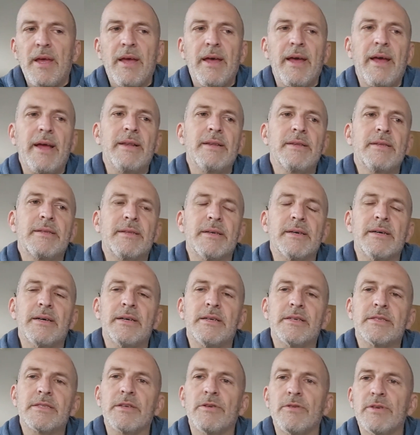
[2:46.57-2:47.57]
And
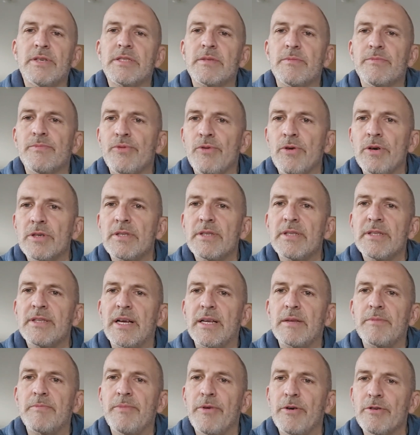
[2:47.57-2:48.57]
so it's important
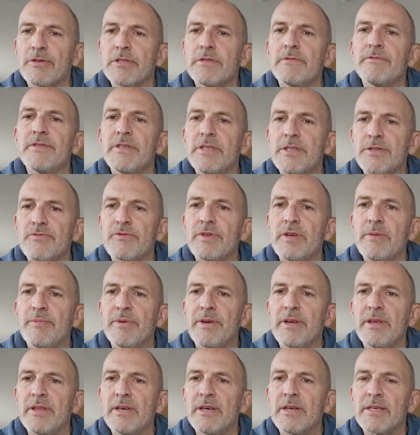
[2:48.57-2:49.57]
that both of these
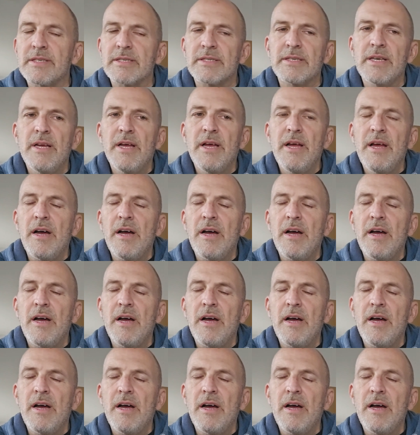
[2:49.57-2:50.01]
rebreathers